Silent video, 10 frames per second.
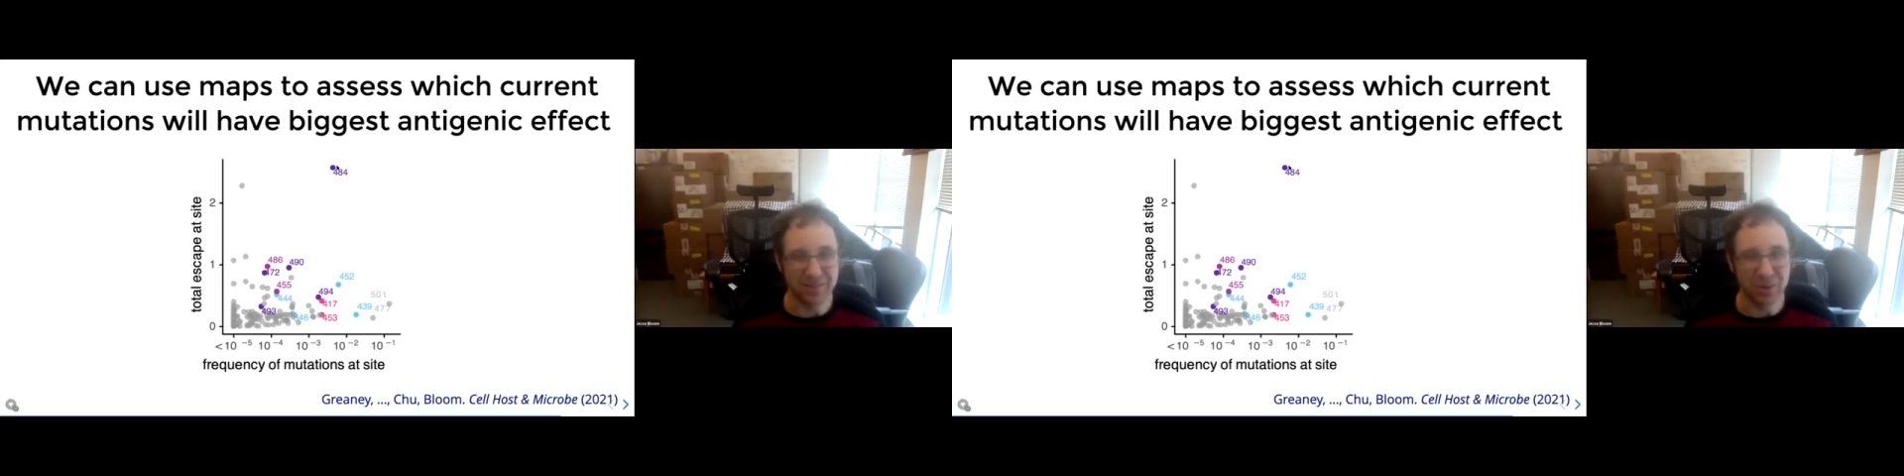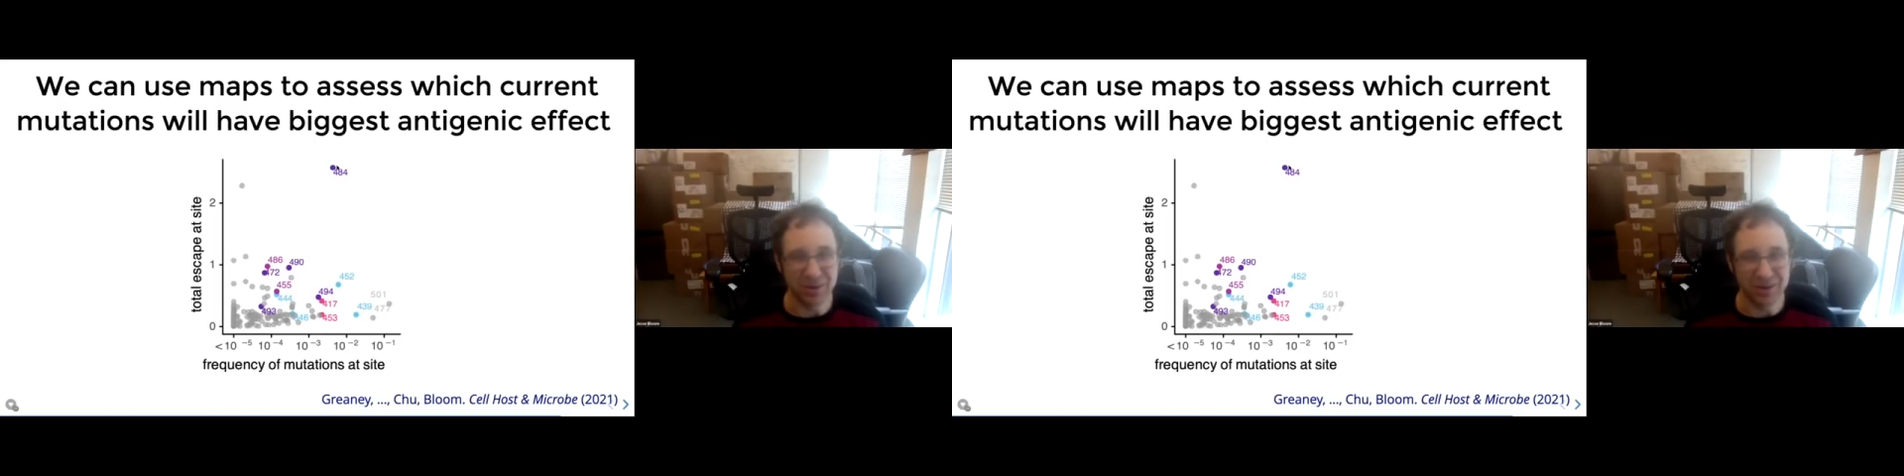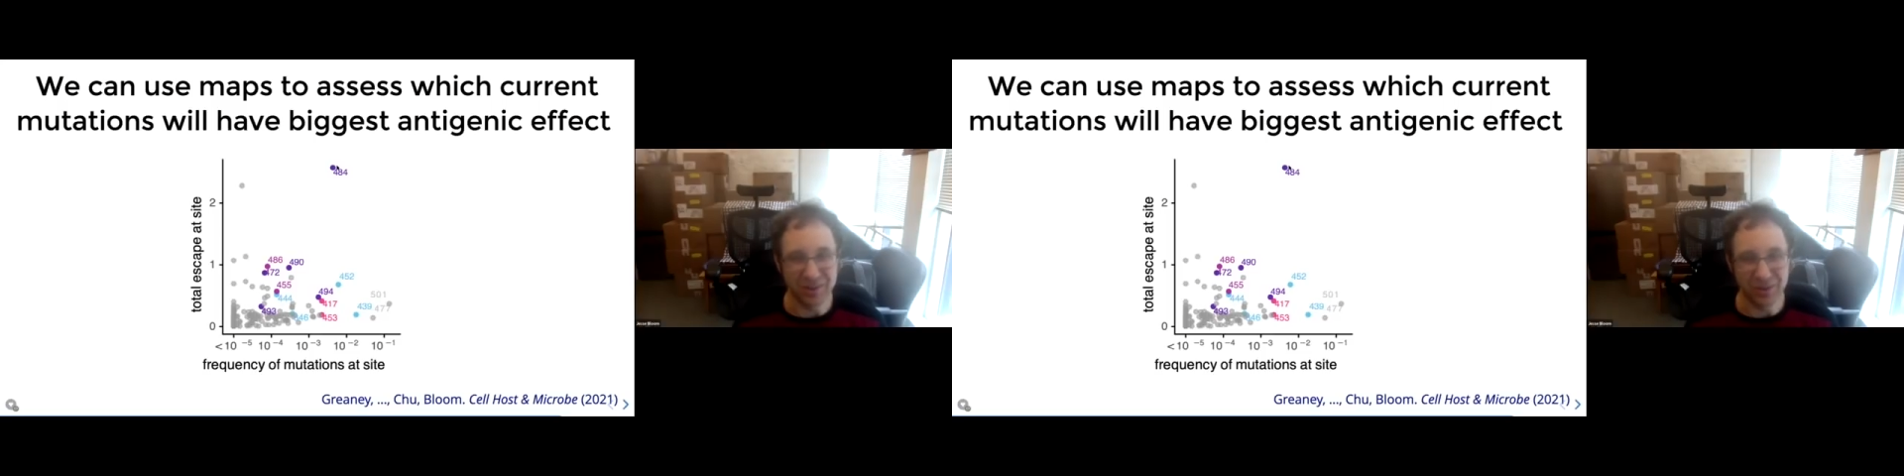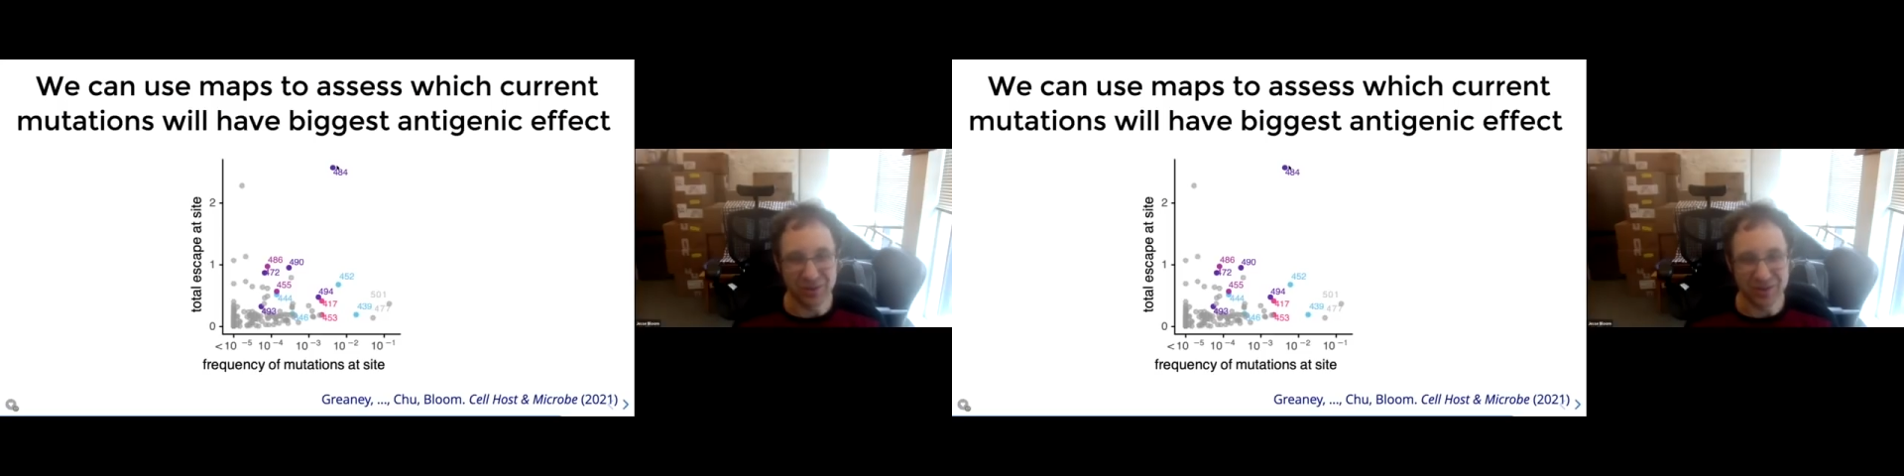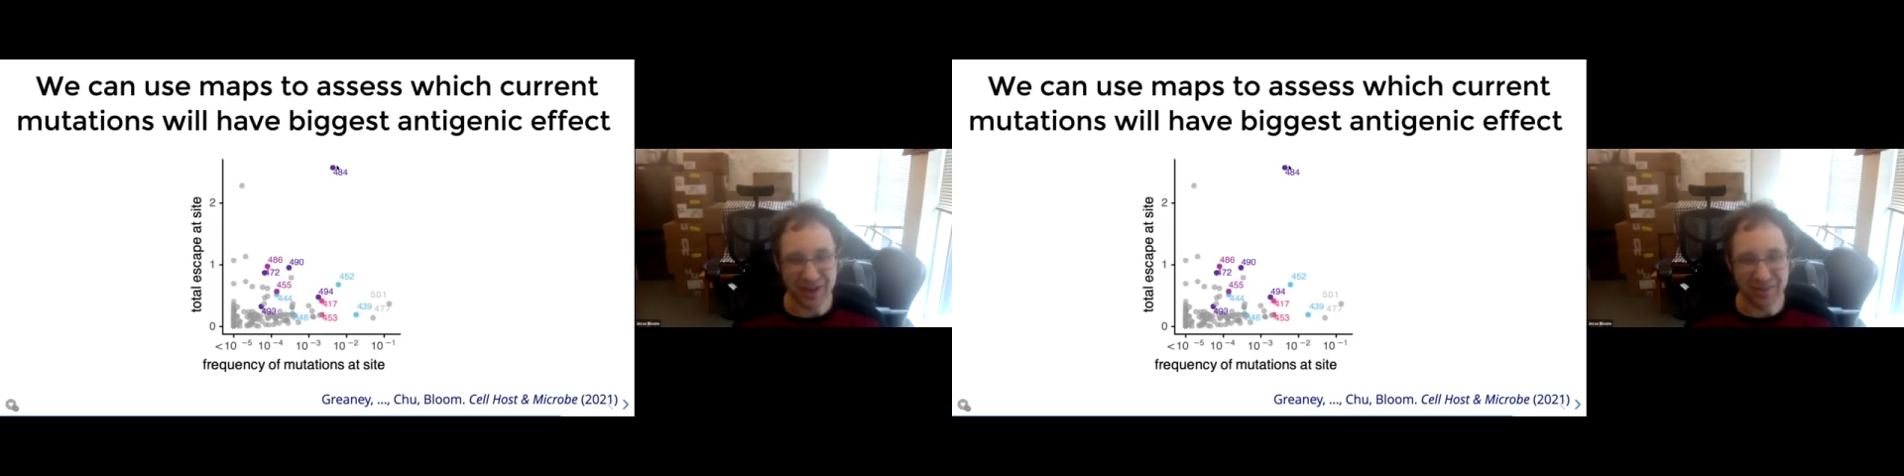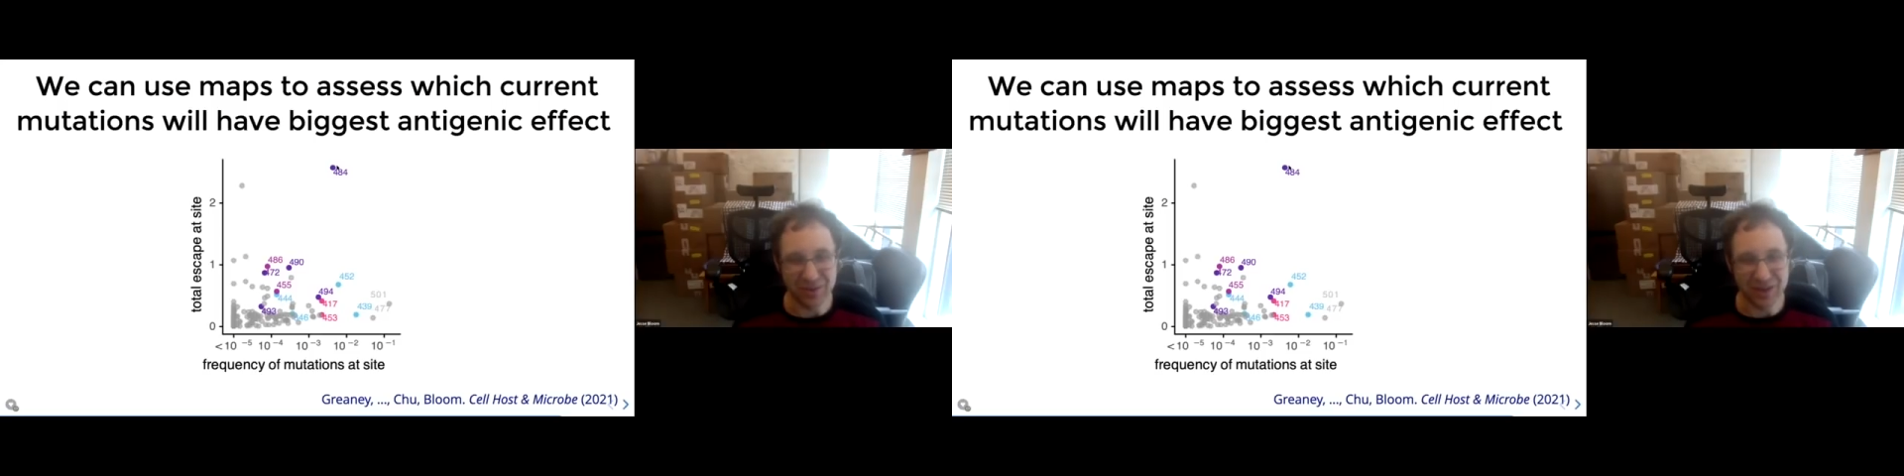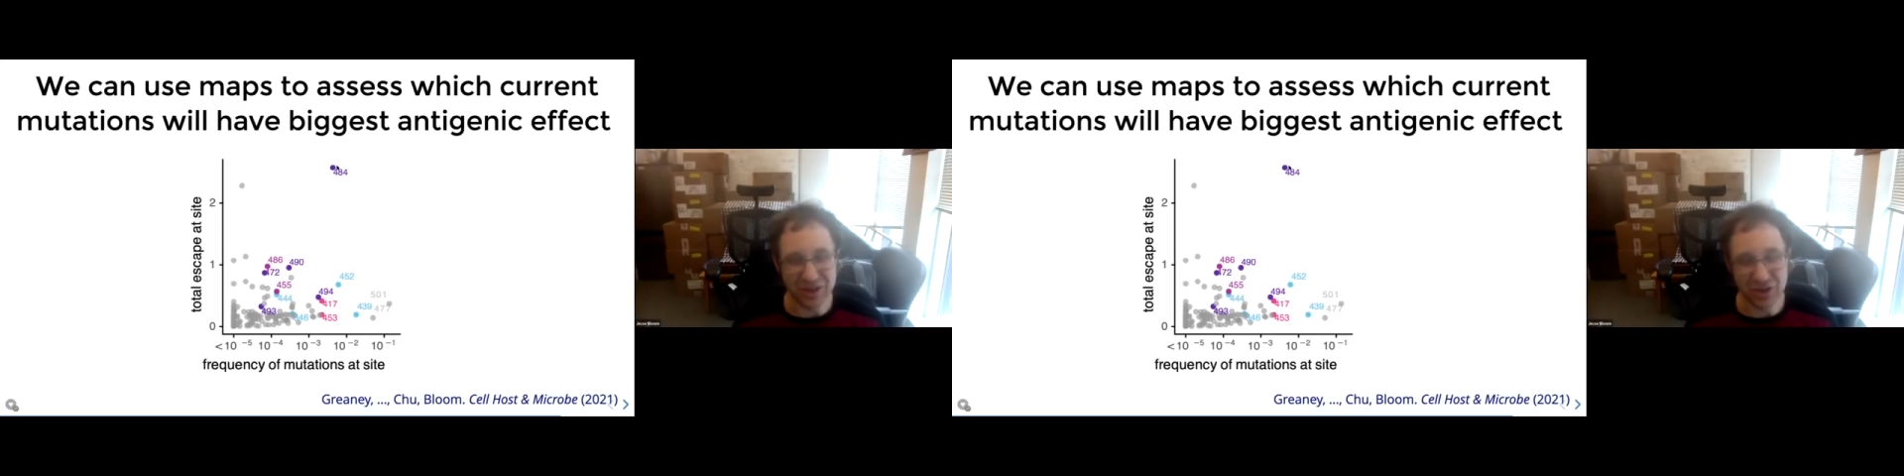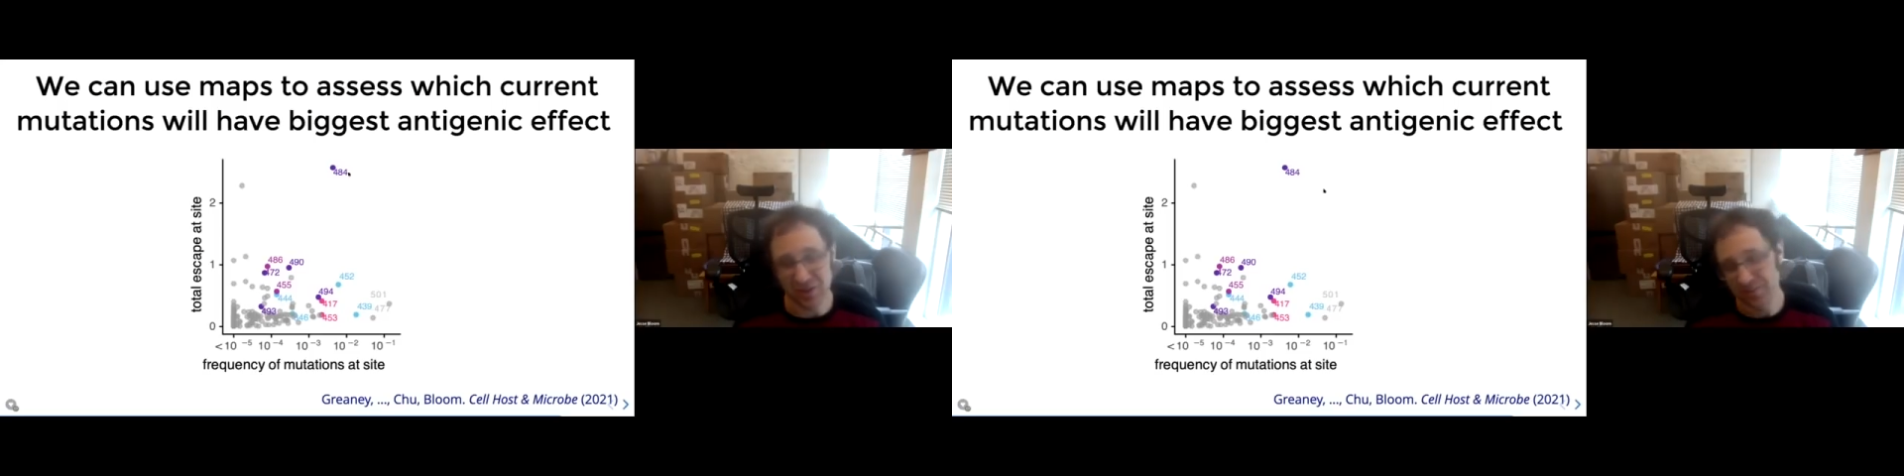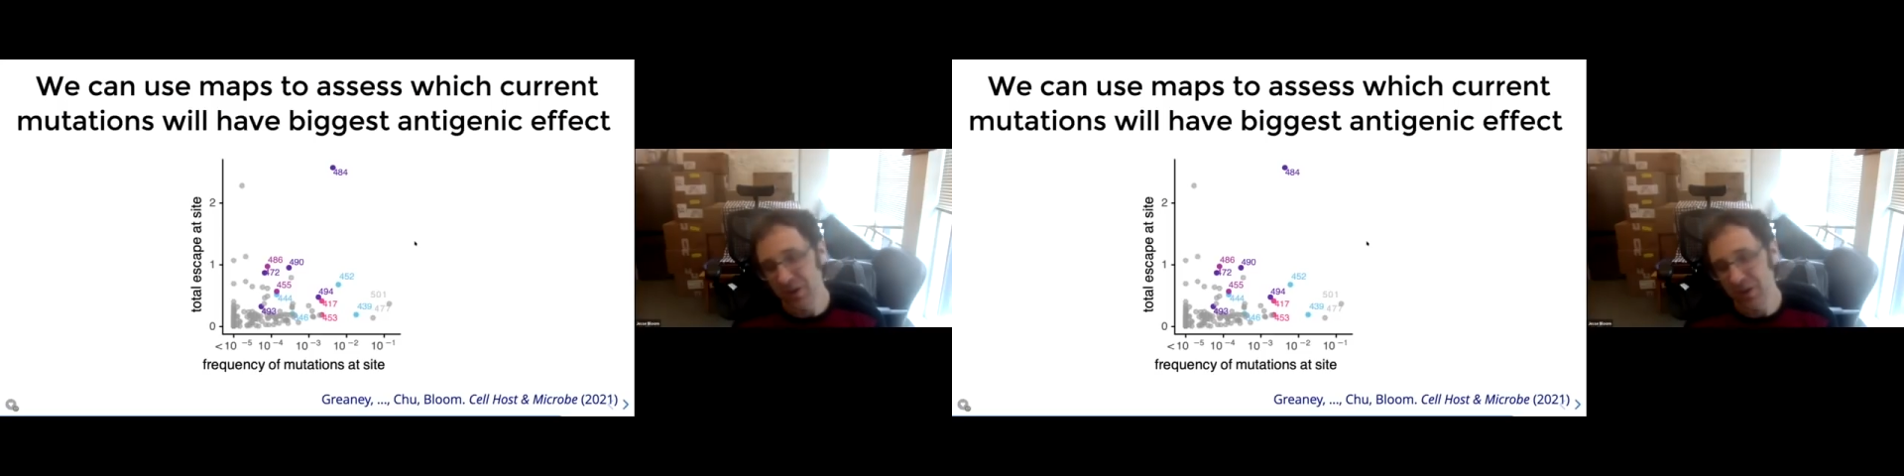potent immune escape mutation.